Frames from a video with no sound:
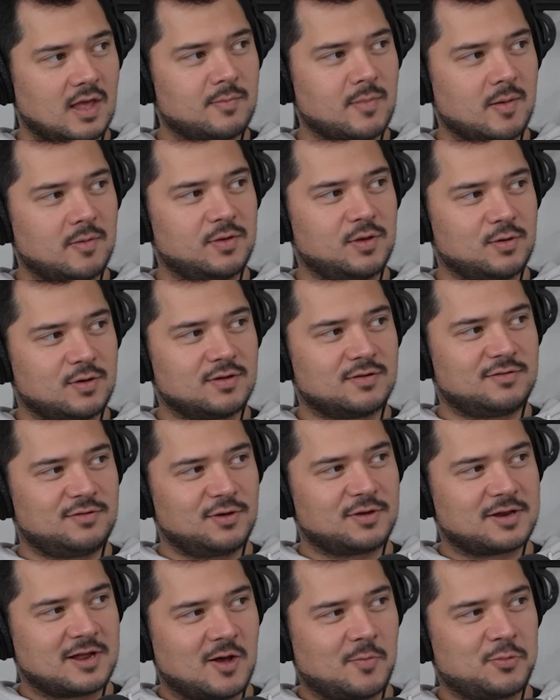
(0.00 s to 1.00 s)
Yeah, maybe you could
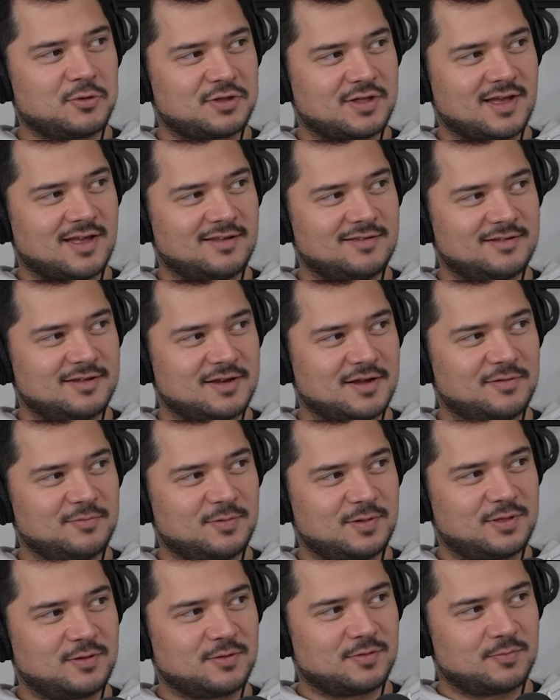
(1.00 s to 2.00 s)
you could help with that. I can,
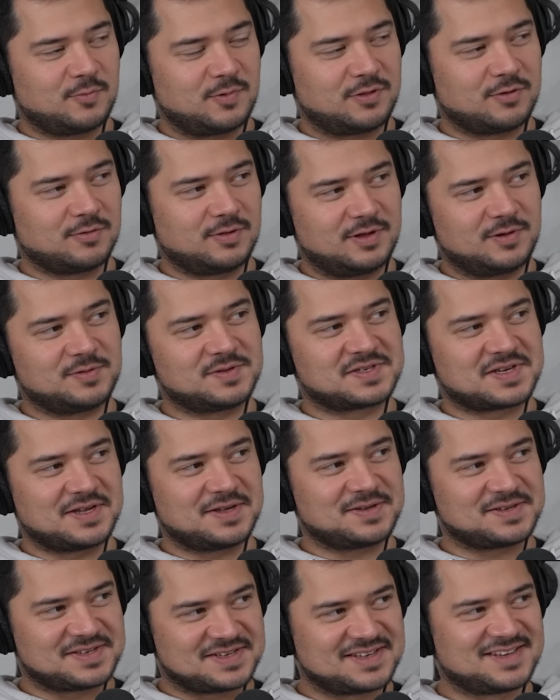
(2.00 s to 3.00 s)
know, I can your, help with your with legal
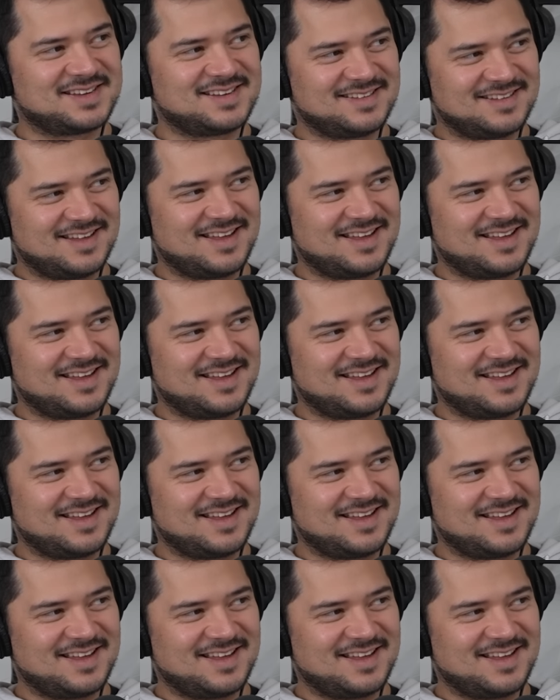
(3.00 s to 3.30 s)
skills. Sure.